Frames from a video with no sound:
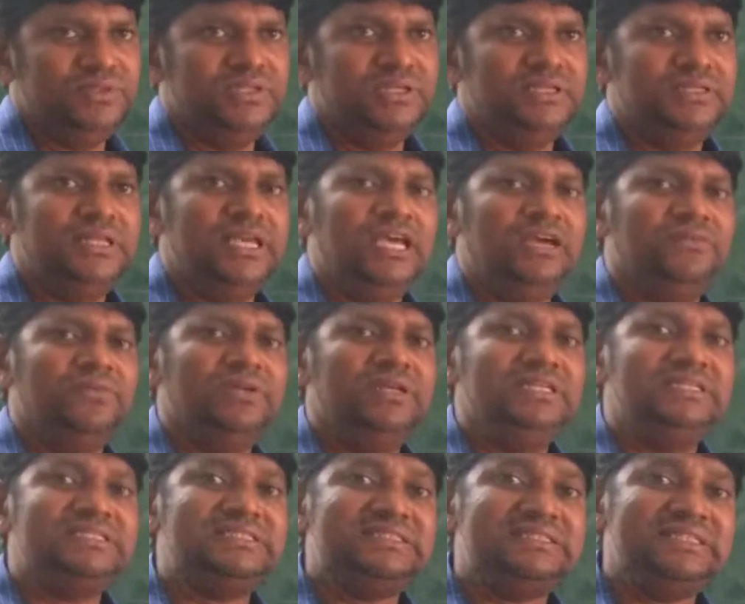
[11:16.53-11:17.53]
They have
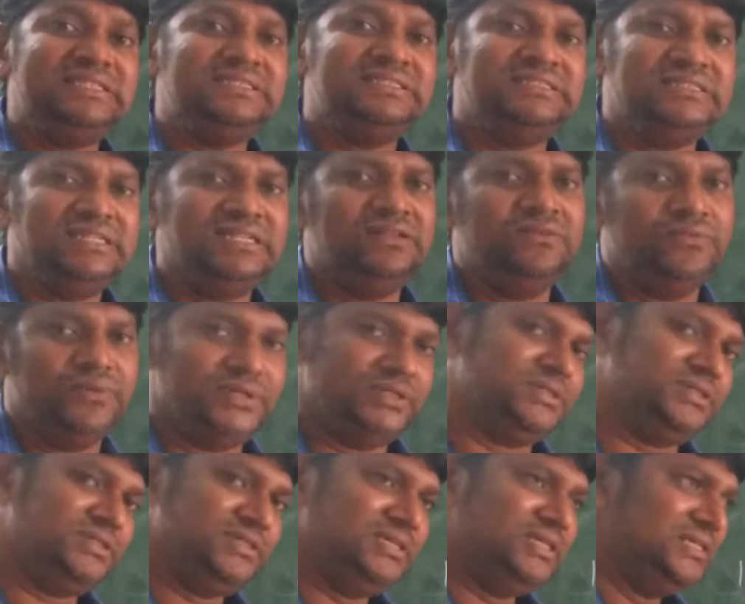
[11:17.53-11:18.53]
only seasonal
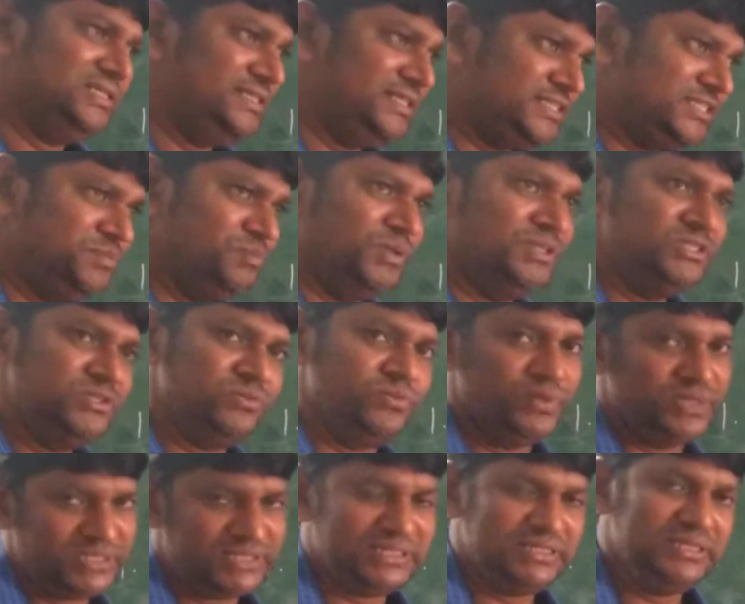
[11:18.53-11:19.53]
work, 6 months
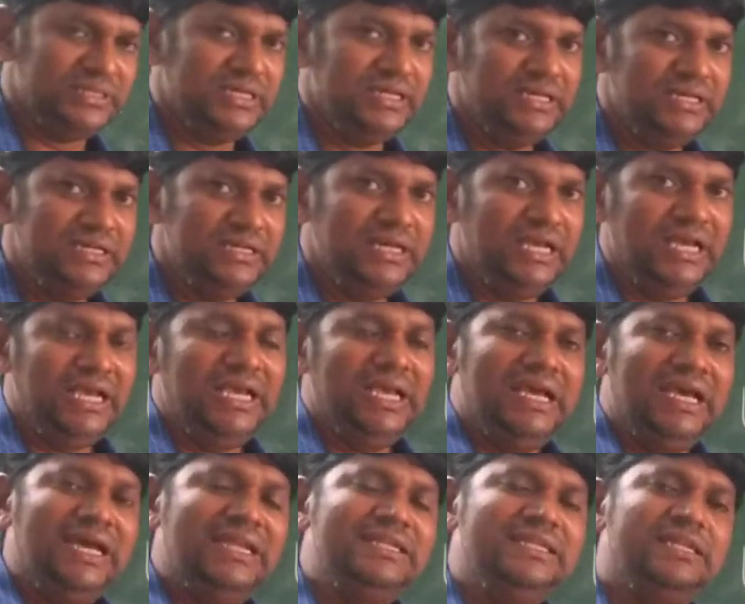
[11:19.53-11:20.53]
work,
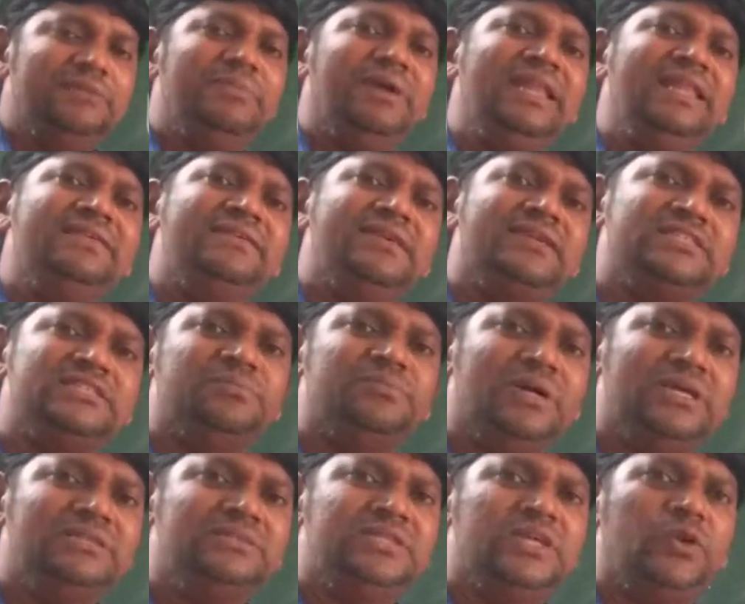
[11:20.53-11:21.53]
and remaining 6
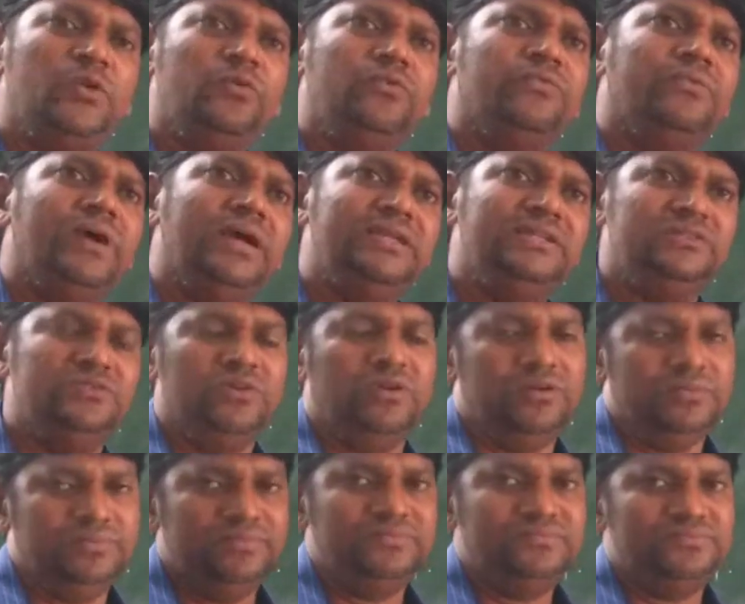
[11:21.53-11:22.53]
months they don't find
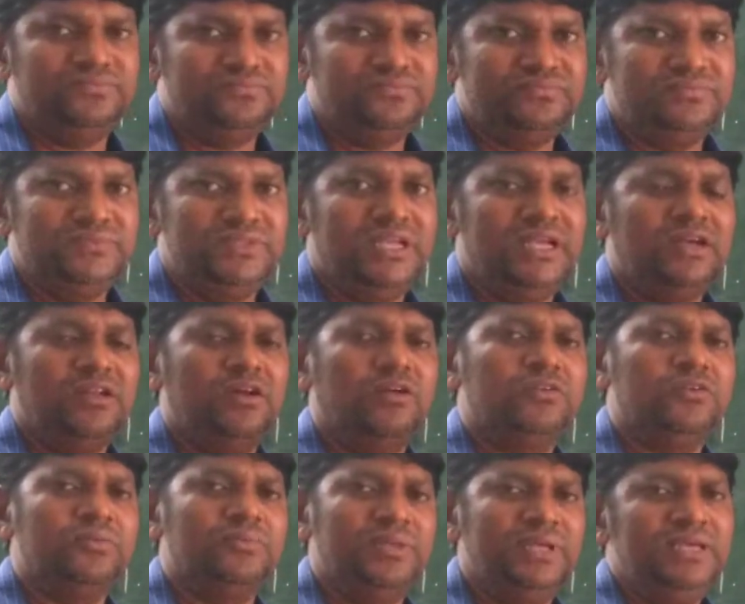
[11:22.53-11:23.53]
job. They are
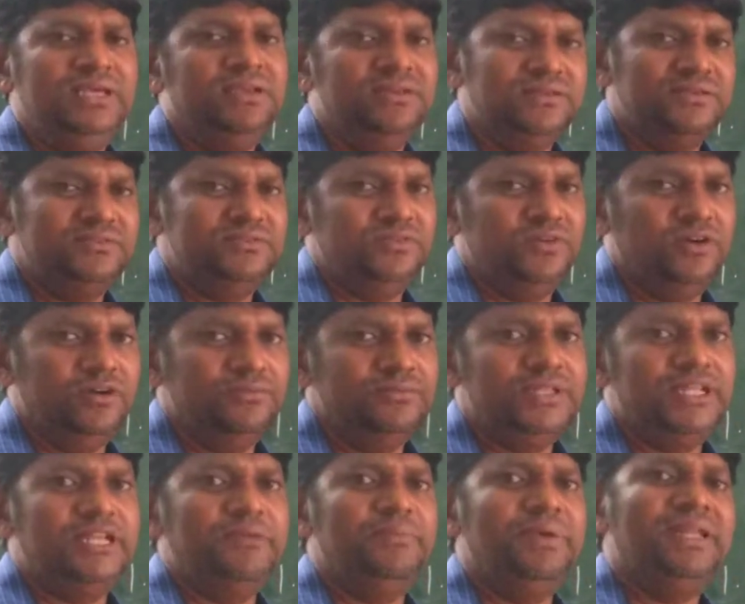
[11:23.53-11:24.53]
out of the job.
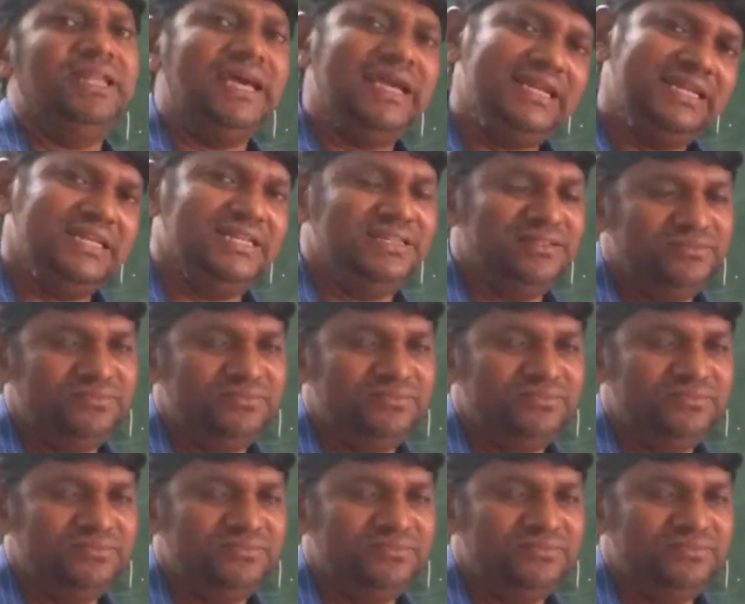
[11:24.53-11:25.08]
They remain idle.